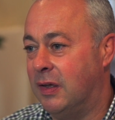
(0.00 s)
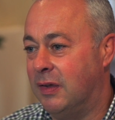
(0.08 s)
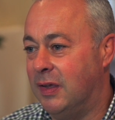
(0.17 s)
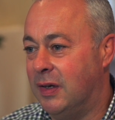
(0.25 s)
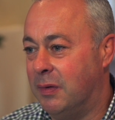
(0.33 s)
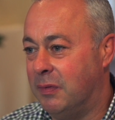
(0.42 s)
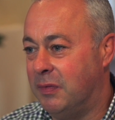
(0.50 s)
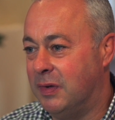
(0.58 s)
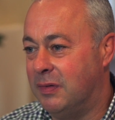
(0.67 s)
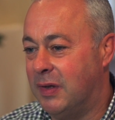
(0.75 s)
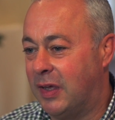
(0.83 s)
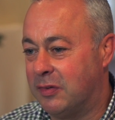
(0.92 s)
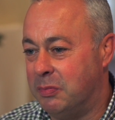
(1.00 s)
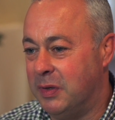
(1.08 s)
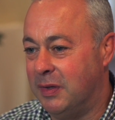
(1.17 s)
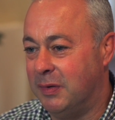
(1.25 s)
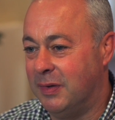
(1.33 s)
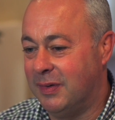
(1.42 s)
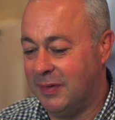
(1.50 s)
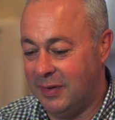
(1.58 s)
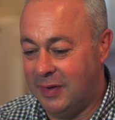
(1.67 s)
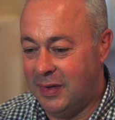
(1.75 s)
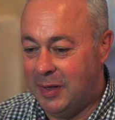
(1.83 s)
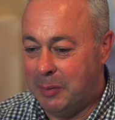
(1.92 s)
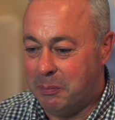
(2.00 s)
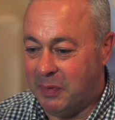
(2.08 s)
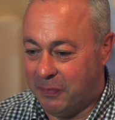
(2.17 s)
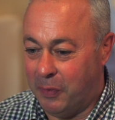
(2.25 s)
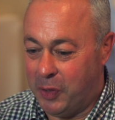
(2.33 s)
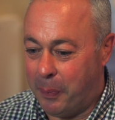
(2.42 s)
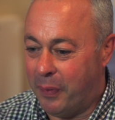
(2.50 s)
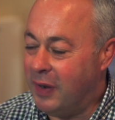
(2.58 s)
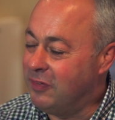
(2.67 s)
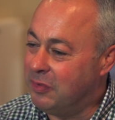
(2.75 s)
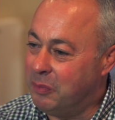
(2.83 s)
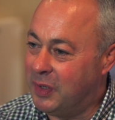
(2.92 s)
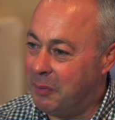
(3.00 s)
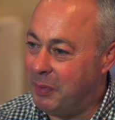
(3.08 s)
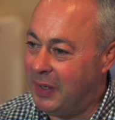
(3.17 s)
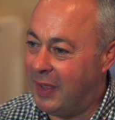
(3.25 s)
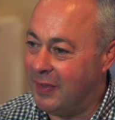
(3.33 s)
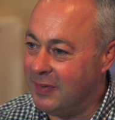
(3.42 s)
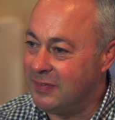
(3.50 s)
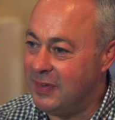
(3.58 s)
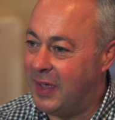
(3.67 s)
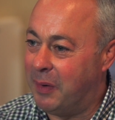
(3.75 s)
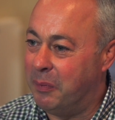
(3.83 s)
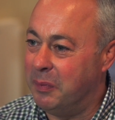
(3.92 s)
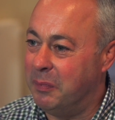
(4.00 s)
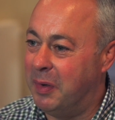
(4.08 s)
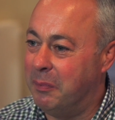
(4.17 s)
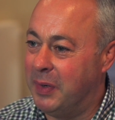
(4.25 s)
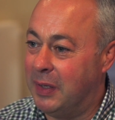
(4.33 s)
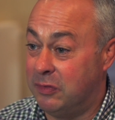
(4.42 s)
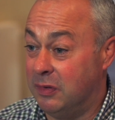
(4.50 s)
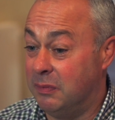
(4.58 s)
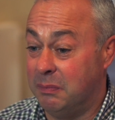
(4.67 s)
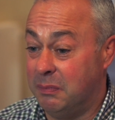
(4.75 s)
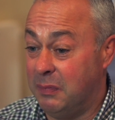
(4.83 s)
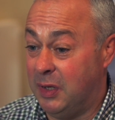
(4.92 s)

If you'd asked me before the operation, would I be like this now and be able to